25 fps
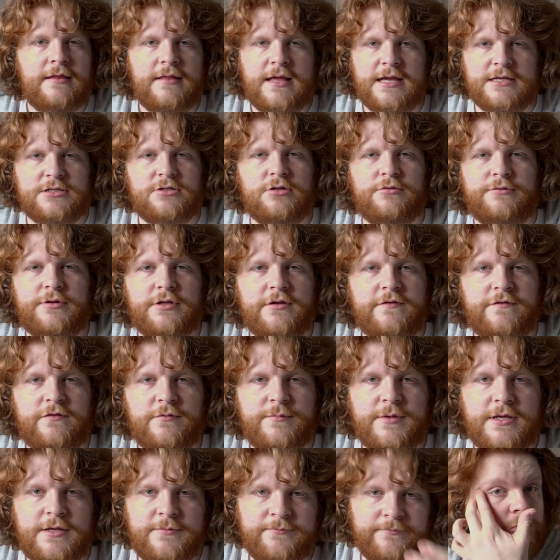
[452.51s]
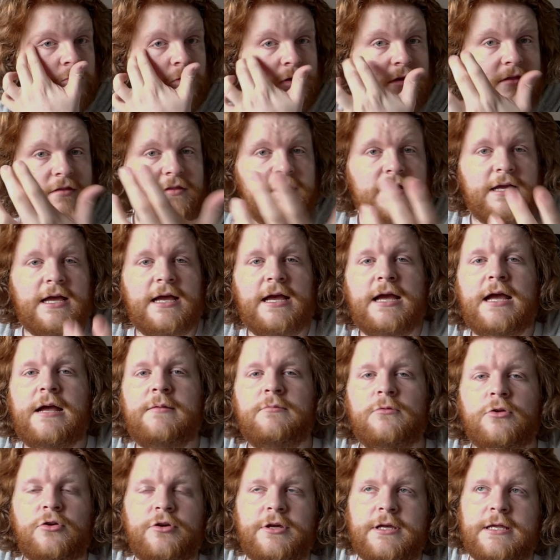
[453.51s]
That's not really for me. One thing I
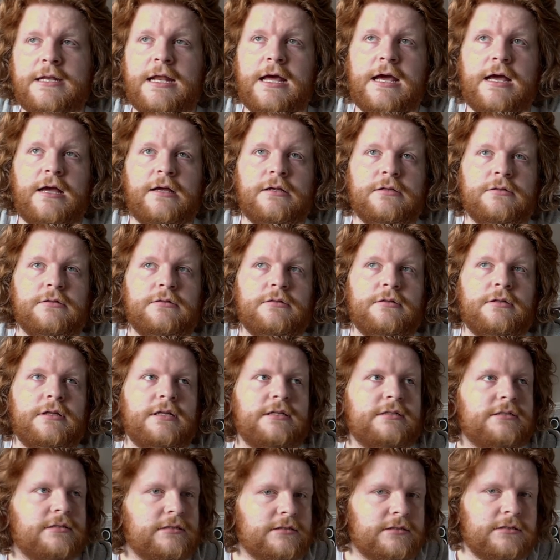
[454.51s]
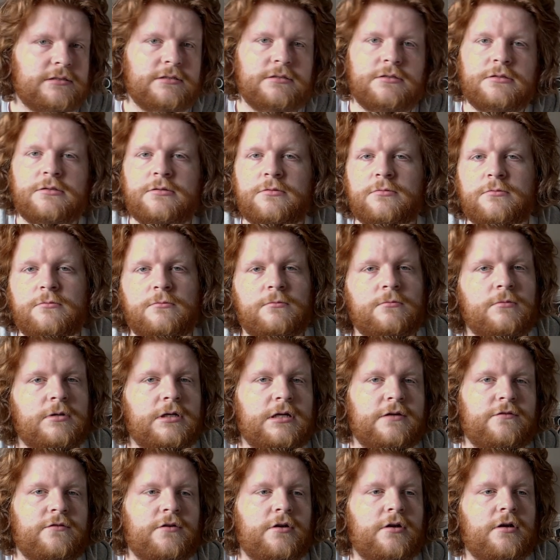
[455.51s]
am looking at, and this is
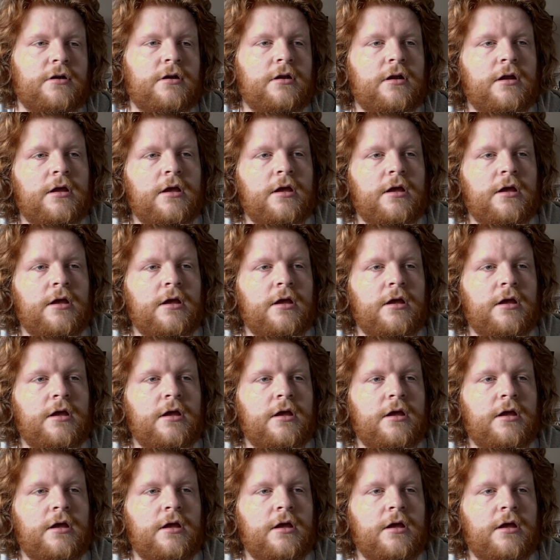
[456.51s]
whenever